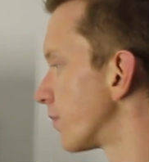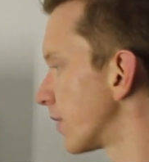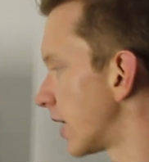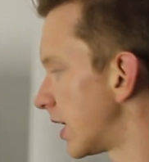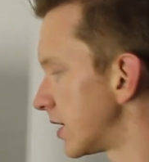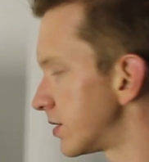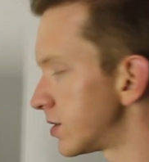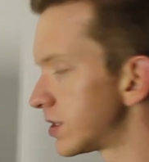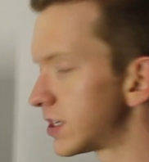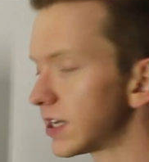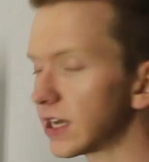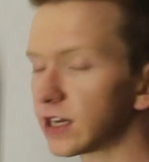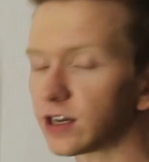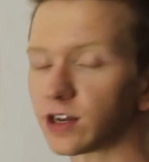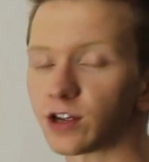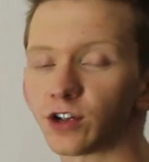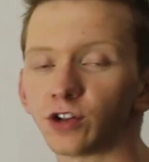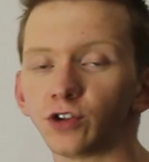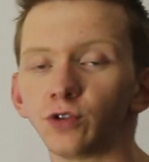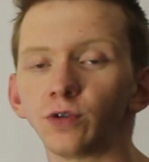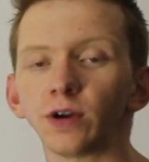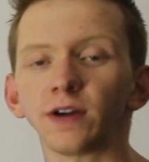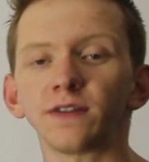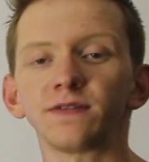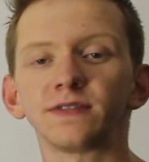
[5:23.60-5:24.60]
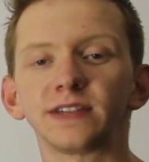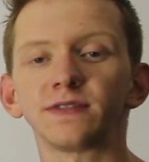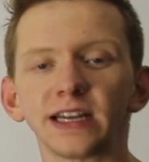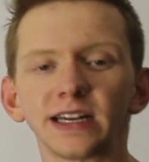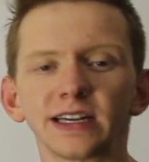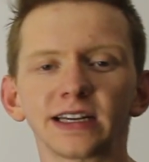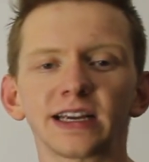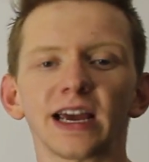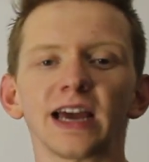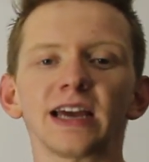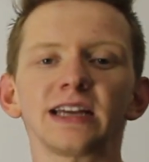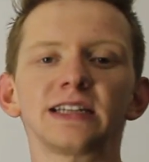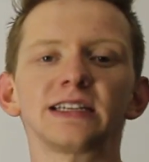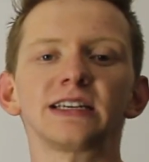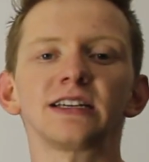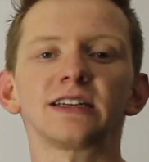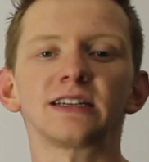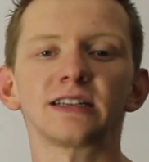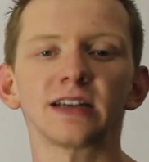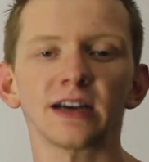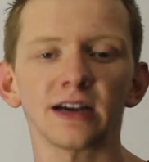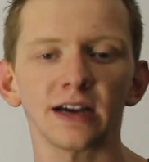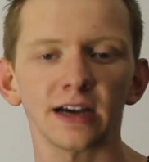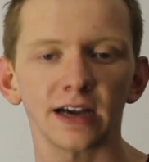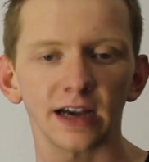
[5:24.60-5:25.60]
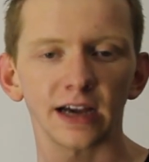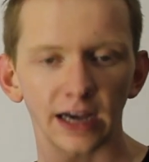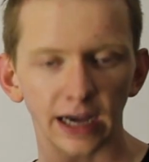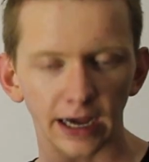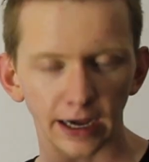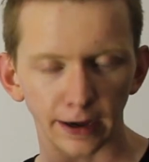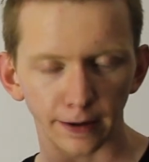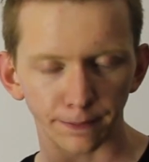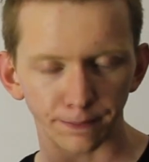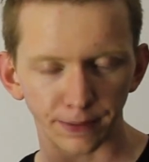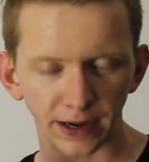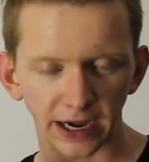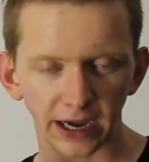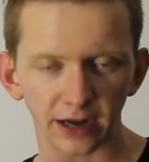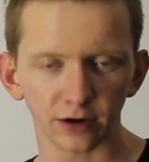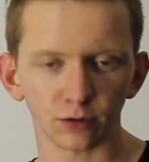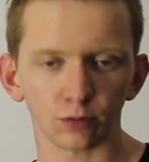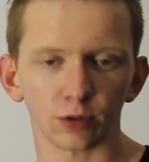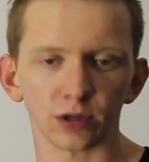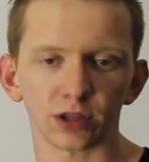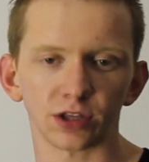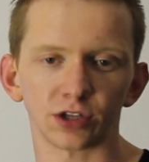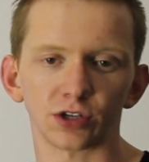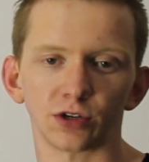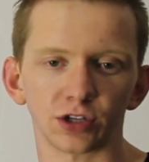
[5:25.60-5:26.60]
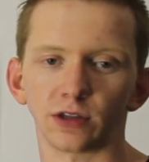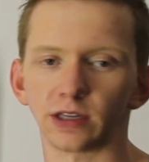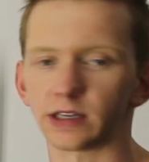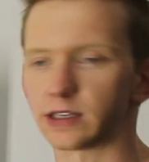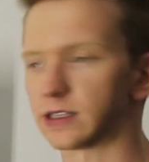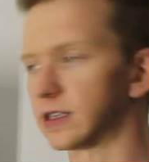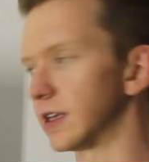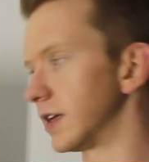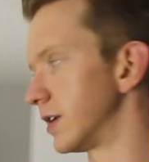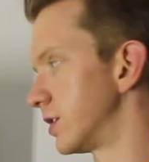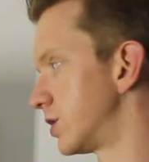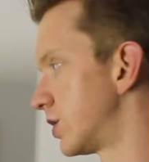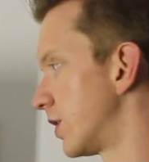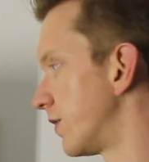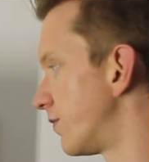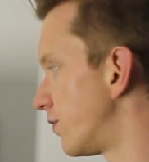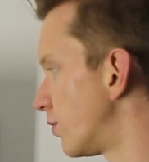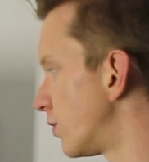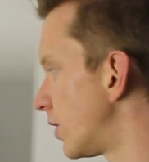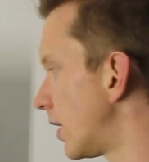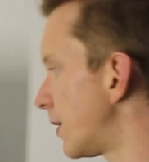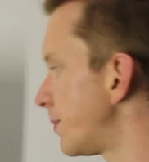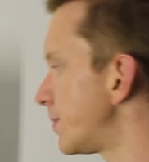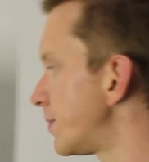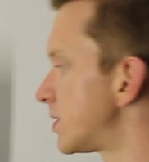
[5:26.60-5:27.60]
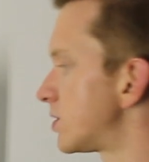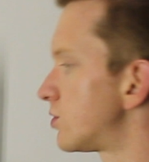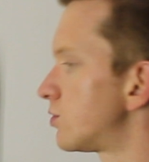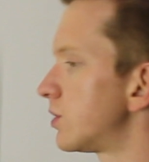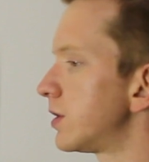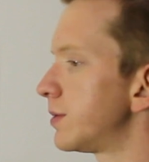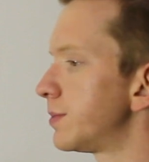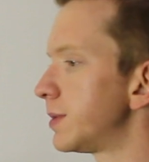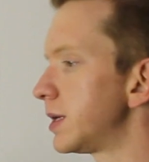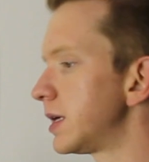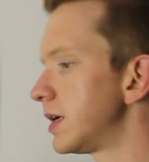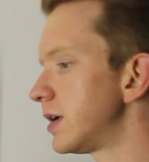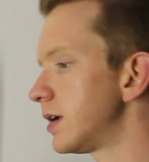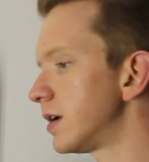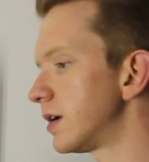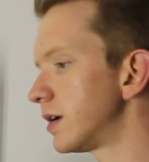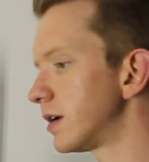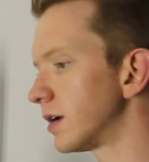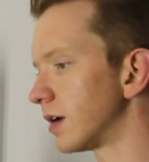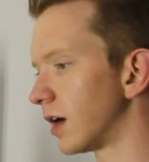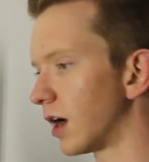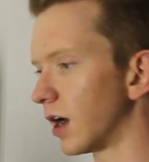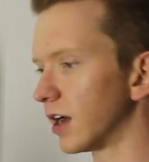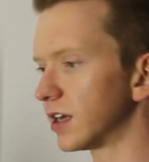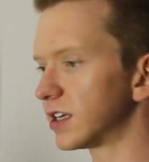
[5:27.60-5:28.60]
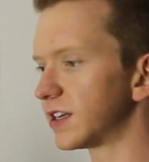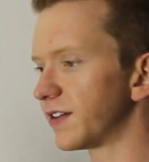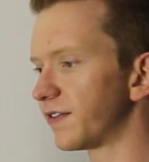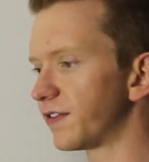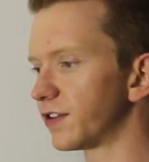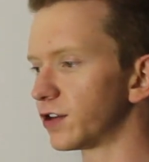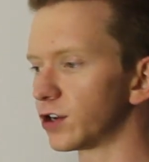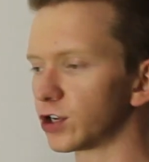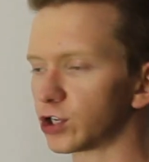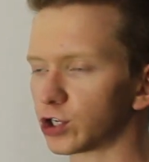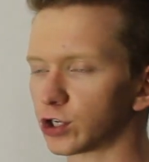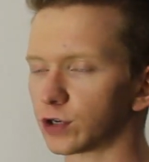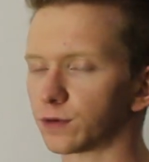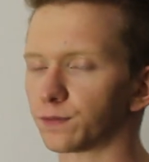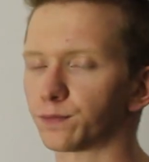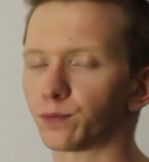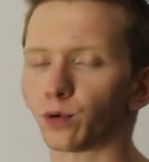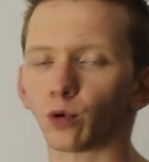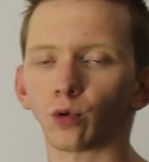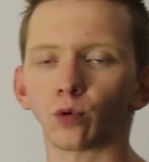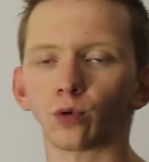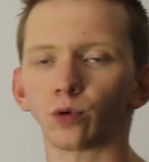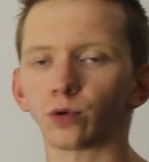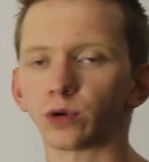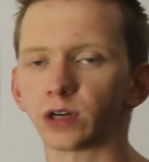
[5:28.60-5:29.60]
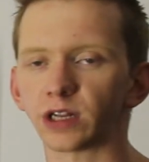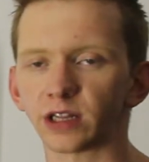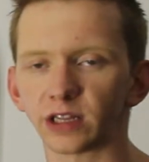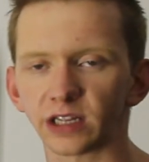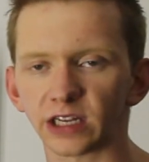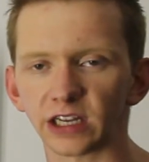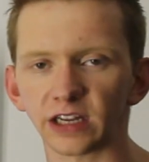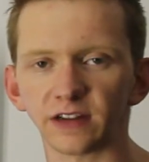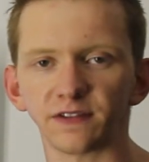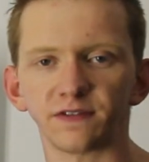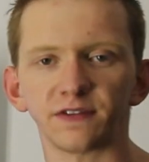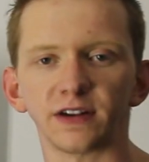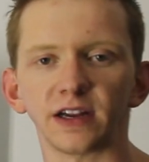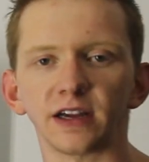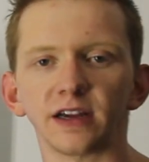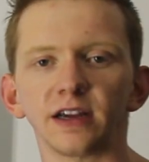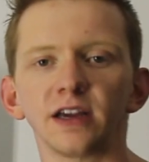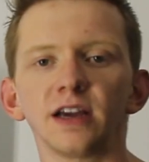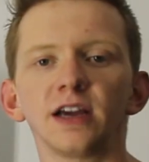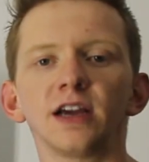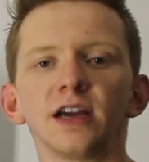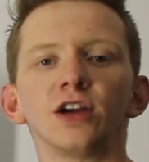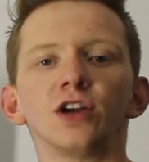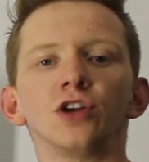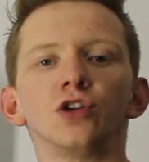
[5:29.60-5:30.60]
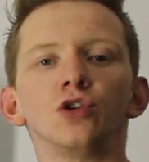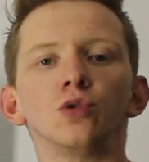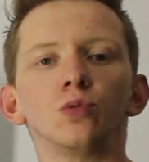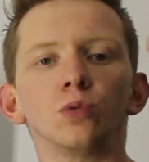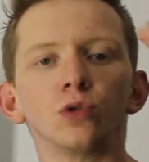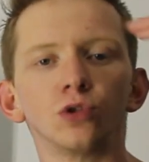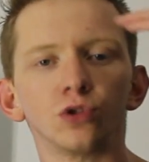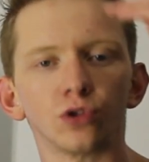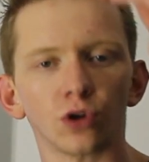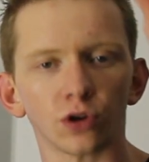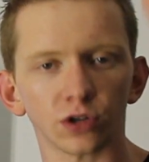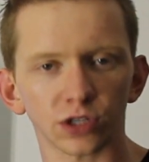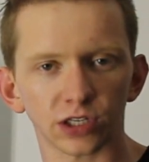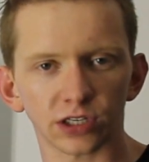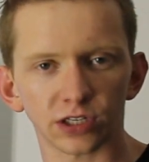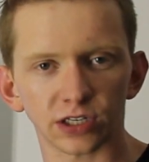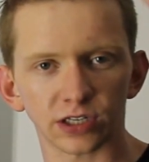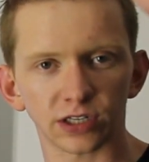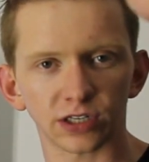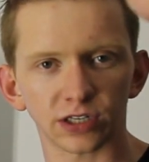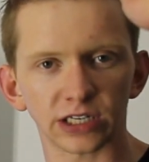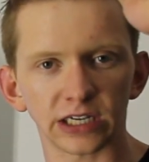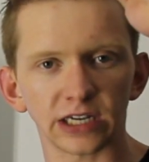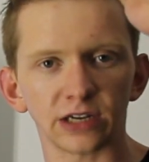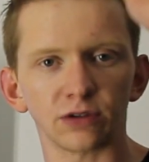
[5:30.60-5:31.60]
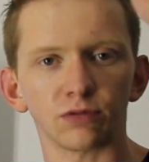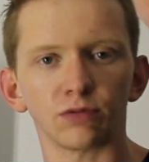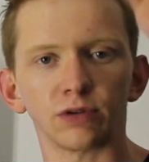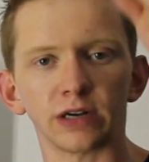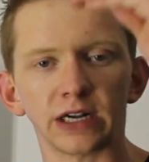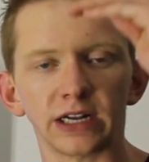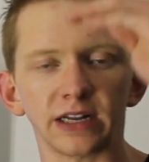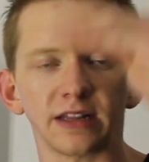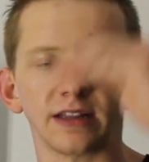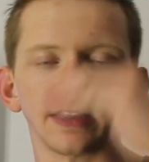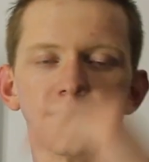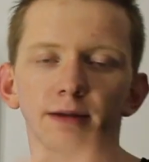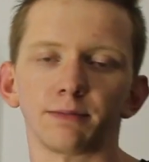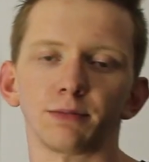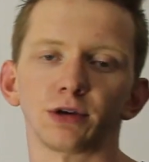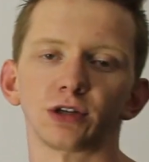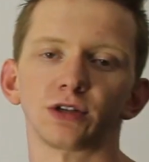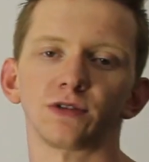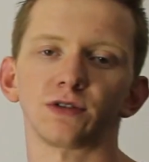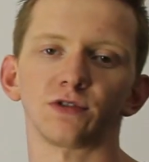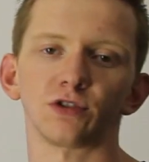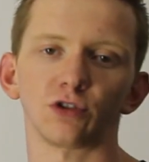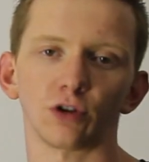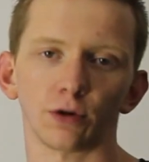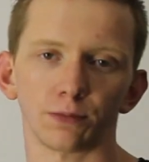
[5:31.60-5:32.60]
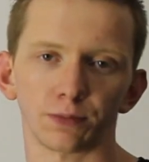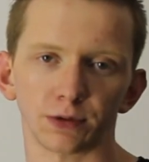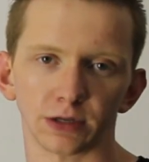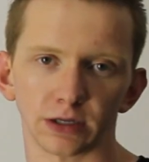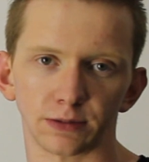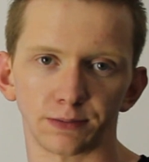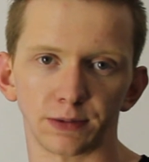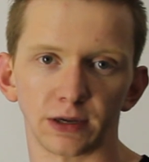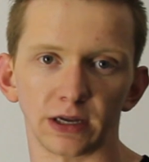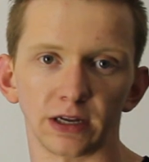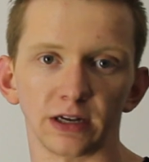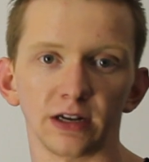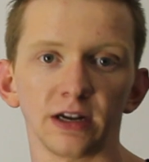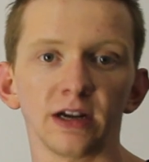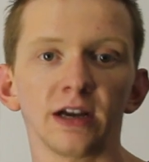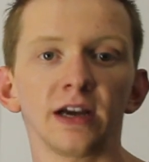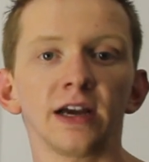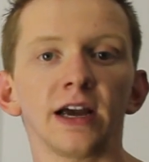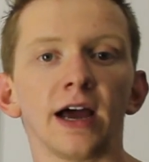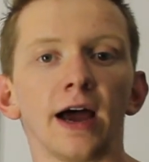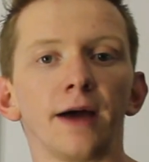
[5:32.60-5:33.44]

As I said, you have dedicated bandwidth to this thing. So if your neighbor's streaming high definition porn in the evening, you will not see really that much of a drop in speed.